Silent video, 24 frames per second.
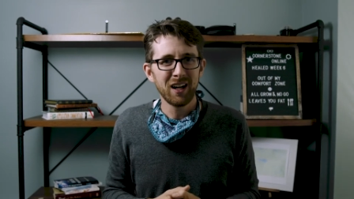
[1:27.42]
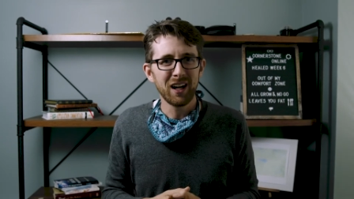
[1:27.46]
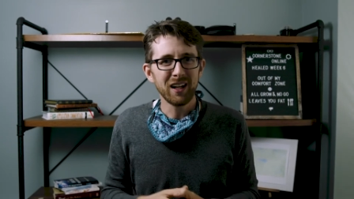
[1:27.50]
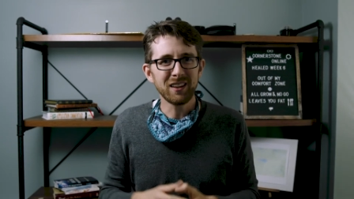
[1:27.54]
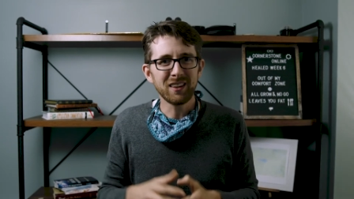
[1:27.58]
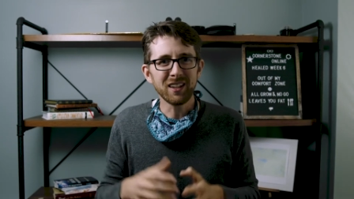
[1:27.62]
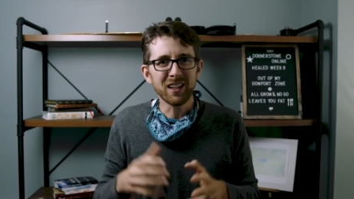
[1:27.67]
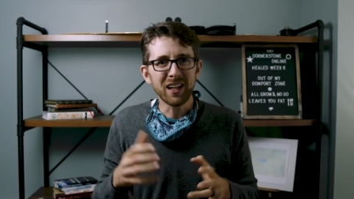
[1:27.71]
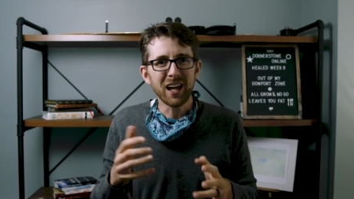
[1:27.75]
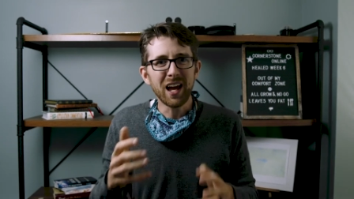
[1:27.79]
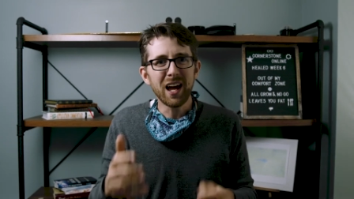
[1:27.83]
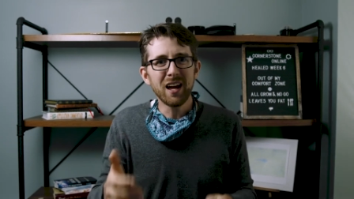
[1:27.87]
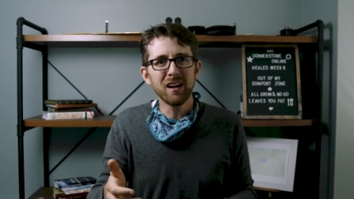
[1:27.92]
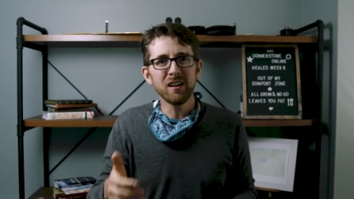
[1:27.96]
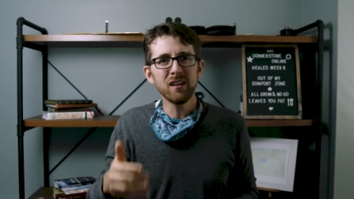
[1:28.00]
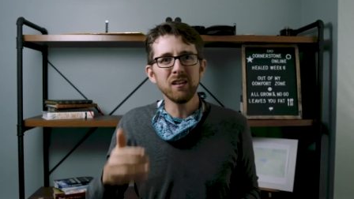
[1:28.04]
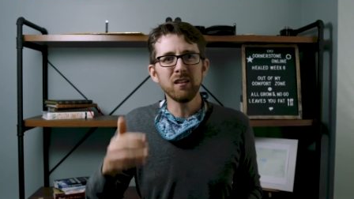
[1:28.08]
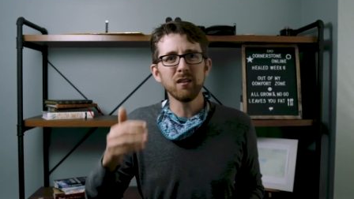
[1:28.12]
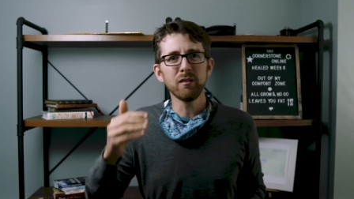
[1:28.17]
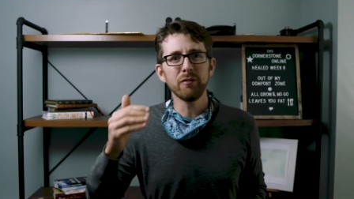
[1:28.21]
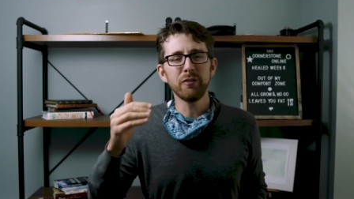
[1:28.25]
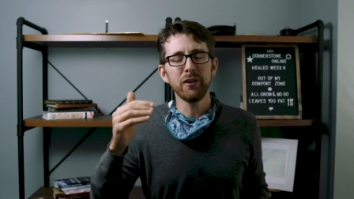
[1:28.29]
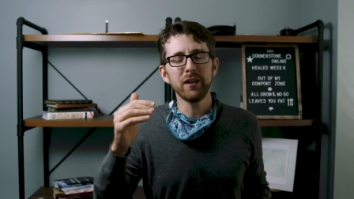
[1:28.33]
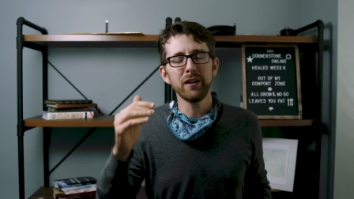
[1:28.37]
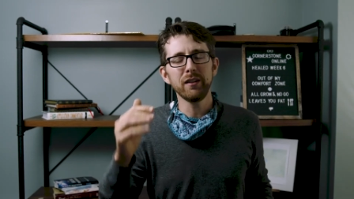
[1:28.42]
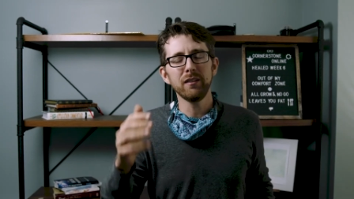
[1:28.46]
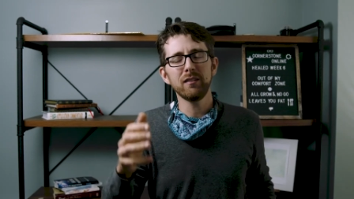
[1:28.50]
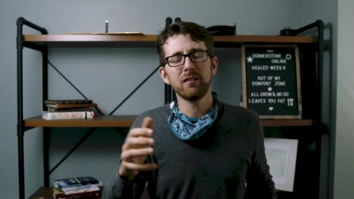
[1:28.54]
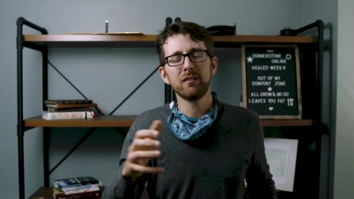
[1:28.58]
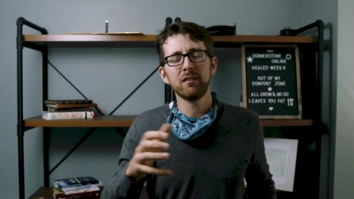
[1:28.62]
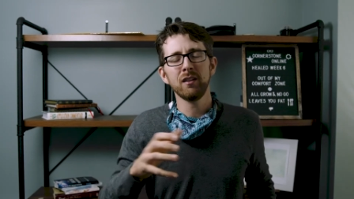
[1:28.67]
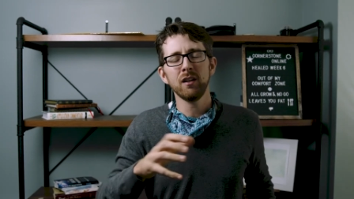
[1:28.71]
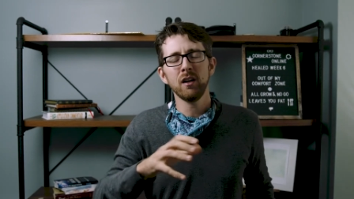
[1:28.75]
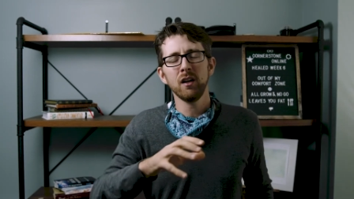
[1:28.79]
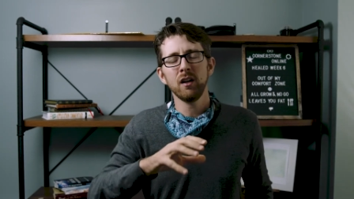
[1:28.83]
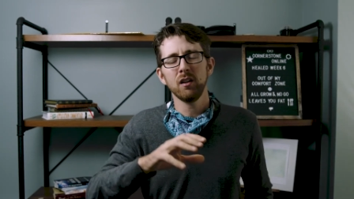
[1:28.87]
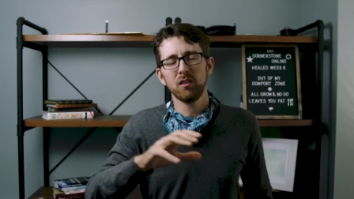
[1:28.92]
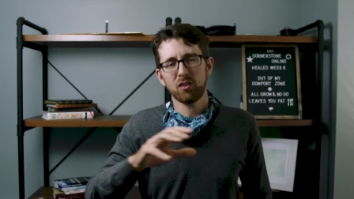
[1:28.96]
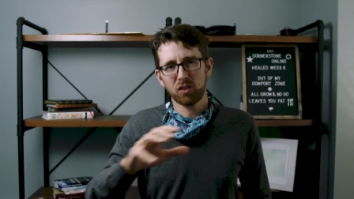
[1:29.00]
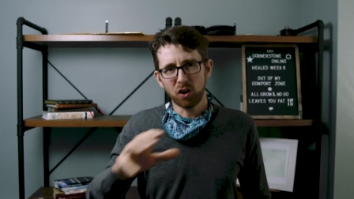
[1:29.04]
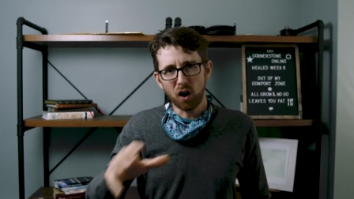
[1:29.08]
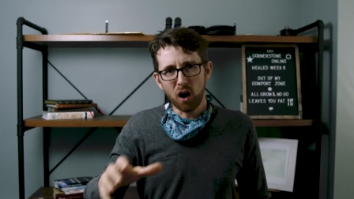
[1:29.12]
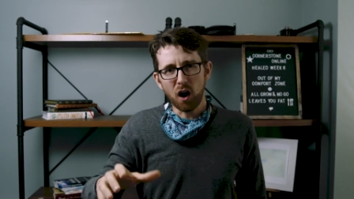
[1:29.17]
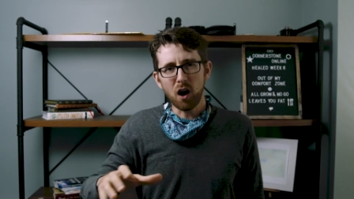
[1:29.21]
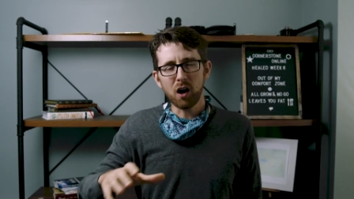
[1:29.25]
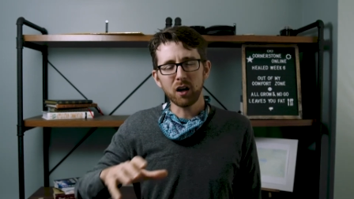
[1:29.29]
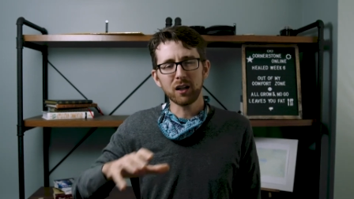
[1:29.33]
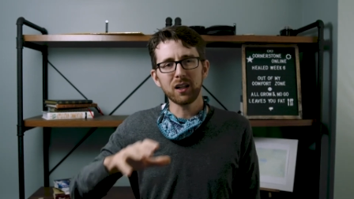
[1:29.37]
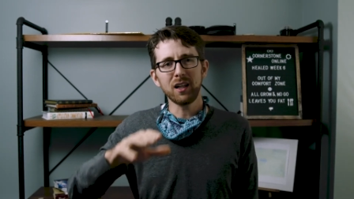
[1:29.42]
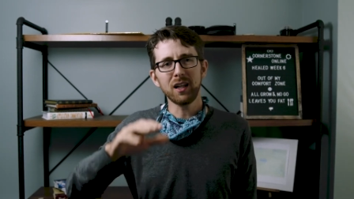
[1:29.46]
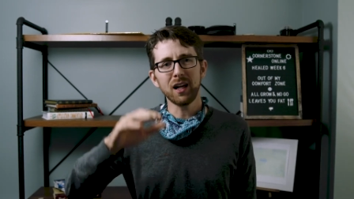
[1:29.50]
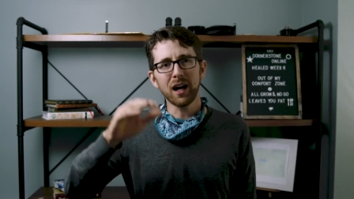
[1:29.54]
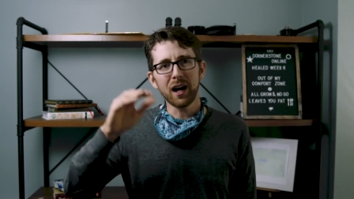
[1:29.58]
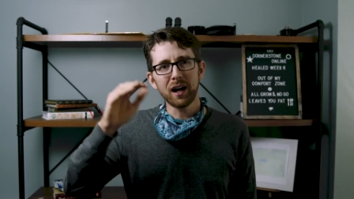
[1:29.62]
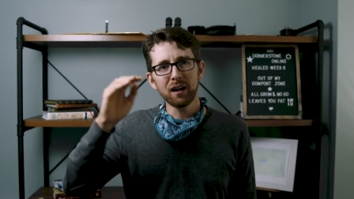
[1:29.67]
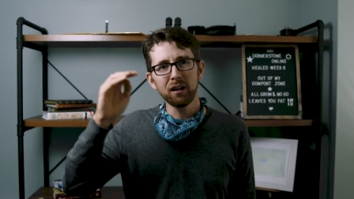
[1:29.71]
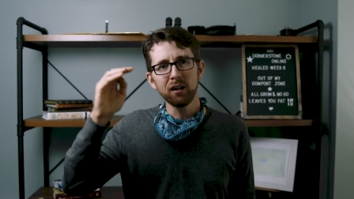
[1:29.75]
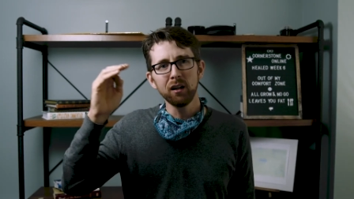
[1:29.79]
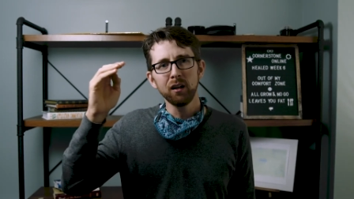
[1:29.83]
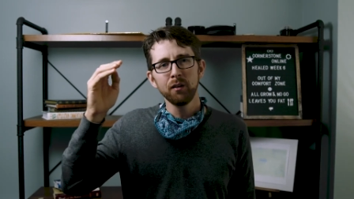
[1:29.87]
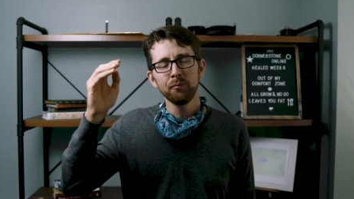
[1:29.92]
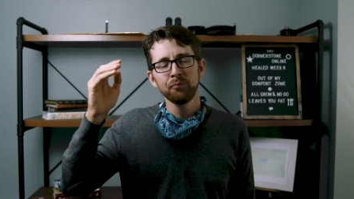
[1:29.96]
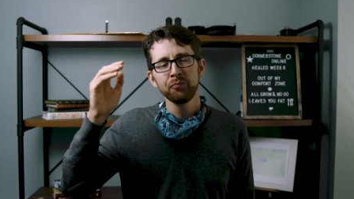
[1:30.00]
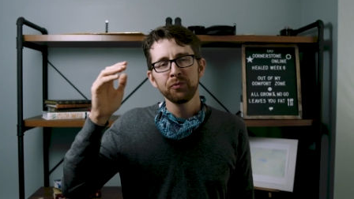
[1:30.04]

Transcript: At the end of his talk, he had